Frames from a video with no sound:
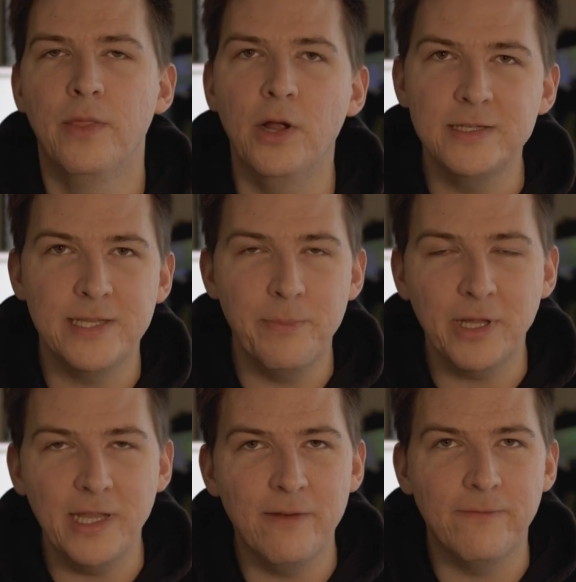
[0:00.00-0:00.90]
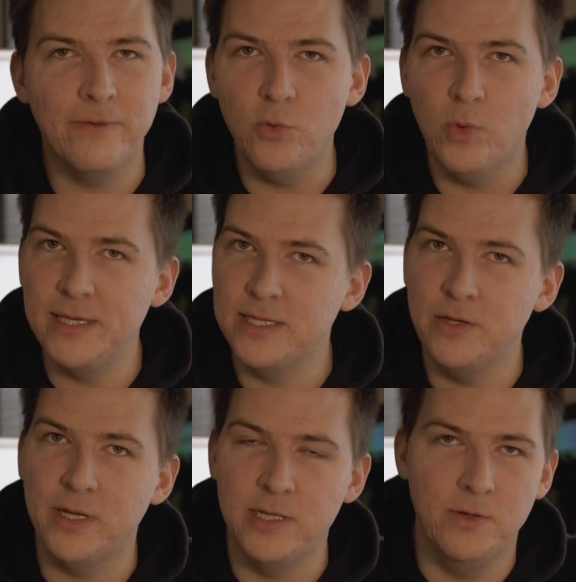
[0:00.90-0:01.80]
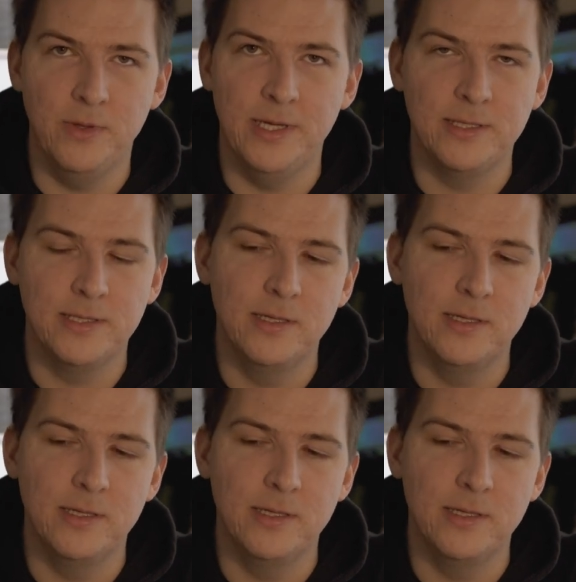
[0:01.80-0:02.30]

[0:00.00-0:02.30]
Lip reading: There are typically a few ways that you can do this.